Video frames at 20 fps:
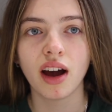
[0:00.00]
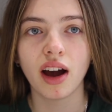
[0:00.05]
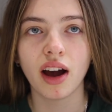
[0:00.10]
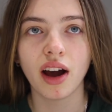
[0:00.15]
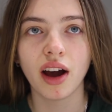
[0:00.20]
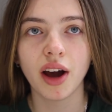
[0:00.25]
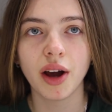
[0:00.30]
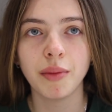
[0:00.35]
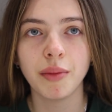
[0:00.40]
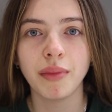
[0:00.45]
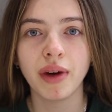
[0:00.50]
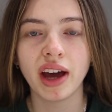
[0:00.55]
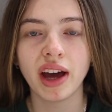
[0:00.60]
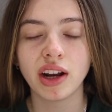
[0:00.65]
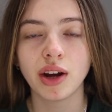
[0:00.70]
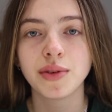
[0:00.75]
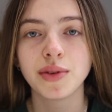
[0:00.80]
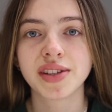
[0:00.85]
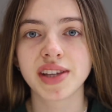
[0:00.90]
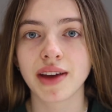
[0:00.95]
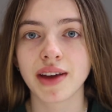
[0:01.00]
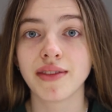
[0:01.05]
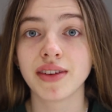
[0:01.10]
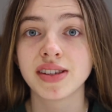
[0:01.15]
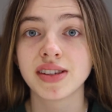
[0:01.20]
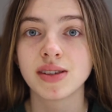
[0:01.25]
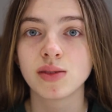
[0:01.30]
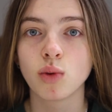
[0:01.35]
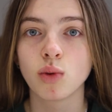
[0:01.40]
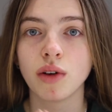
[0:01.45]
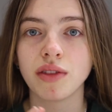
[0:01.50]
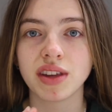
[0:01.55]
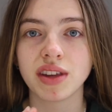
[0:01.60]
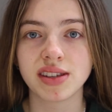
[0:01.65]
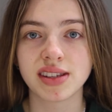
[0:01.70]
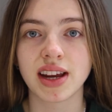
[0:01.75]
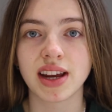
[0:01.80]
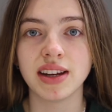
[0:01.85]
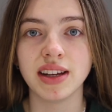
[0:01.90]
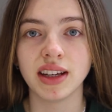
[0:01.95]
um, and I would say this is what
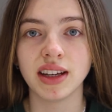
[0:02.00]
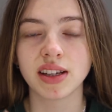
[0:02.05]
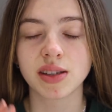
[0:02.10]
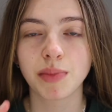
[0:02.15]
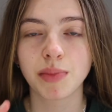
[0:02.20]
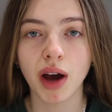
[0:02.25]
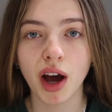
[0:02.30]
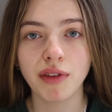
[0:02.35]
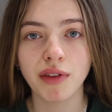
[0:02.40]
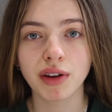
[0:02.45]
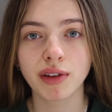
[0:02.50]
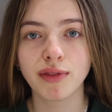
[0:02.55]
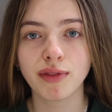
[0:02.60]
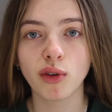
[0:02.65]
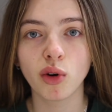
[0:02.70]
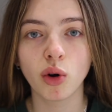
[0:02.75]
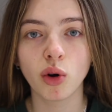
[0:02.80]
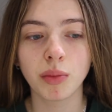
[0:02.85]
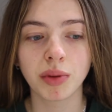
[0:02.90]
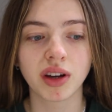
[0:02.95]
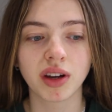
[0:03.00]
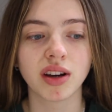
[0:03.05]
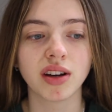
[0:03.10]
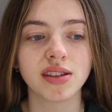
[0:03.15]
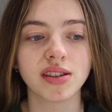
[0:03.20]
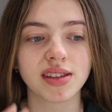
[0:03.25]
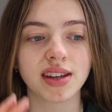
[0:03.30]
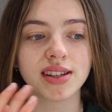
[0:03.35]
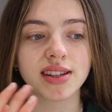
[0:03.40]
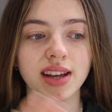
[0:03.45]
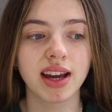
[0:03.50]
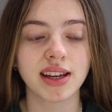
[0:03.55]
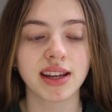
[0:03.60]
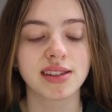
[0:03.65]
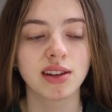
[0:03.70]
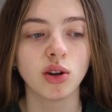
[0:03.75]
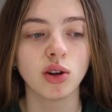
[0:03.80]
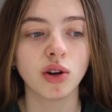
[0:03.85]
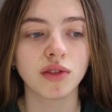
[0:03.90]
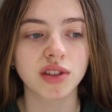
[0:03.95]
this technique is perfect for because it
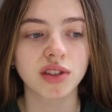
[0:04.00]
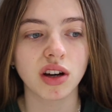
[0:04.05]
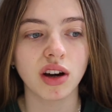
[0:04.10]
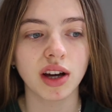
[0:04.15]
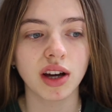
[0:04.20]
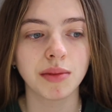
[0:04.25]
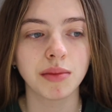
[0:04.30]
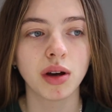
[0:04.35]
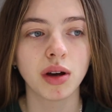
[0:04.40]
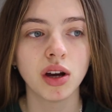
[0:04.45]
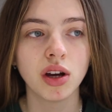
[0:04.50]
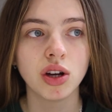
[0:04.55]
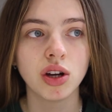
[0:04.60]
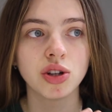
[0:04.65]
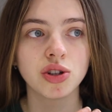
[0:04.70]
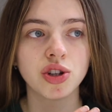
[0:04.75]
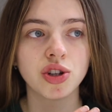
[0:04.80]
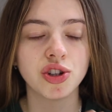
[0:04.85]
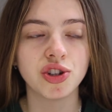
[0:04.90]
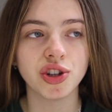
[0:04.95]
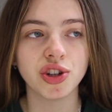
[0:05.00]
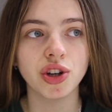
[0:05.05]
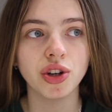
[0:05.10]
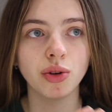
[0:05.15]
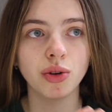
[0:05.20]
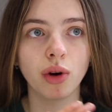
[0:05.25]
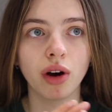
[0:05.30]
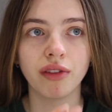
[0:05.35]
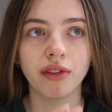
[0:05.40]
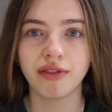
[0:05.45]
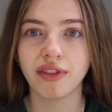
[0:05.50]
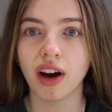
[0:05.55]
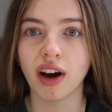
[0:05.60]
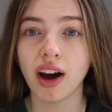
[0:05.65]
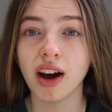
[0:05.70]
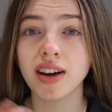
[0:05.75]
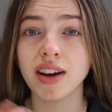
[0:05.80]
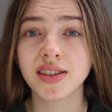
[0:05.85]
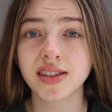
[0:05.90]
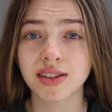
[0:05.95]
takes a lot of time to do at
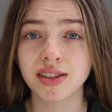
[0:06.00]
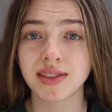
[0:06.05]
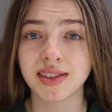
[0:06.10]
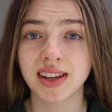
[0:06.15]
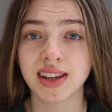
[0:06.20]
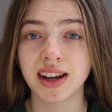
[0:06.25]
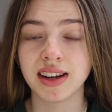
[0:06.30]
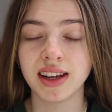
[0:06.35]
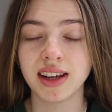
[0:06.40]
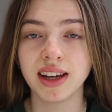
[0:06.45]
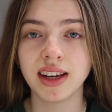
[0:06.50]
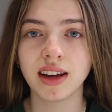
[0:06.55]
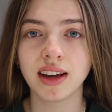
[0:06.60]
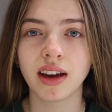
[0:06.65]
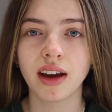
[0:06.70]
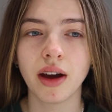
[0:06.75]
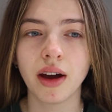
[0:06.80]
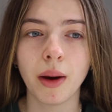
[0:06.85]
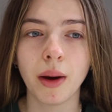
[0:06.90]
first, this technique,